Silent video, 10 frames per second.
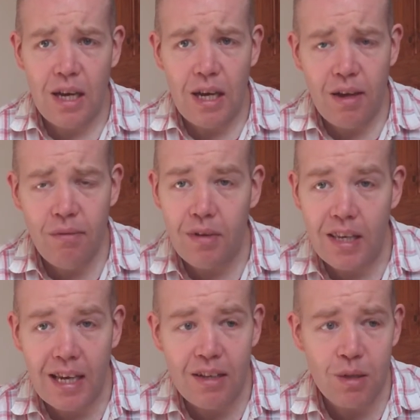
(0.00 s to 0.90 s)
I haven't
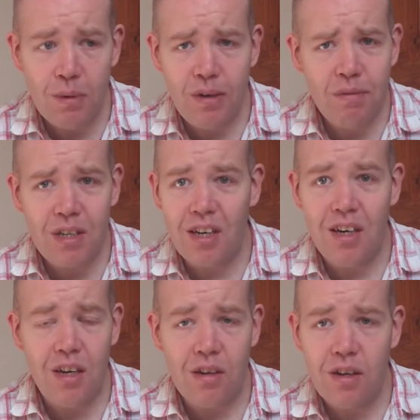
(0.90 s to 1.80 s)
really counted, but I haven't got
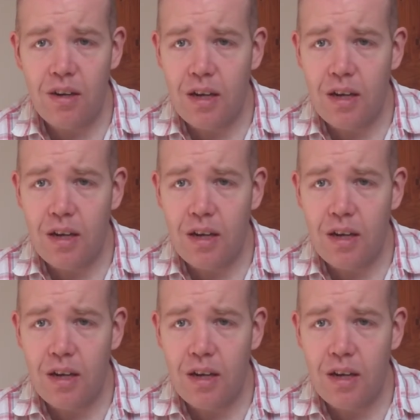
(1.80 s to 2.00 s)
a lot.